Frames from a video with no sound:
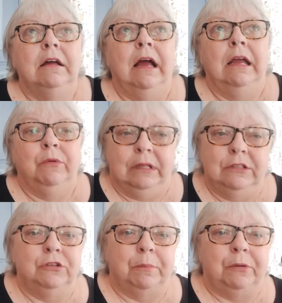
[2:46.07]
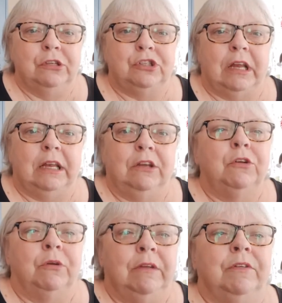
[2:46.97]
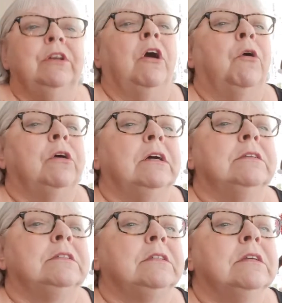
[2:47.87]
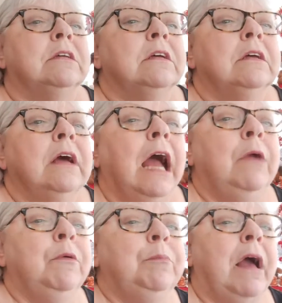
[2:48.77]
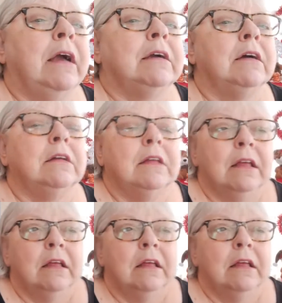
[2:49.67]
I really do appreciate it. You don't even know, because hi, Rebecca.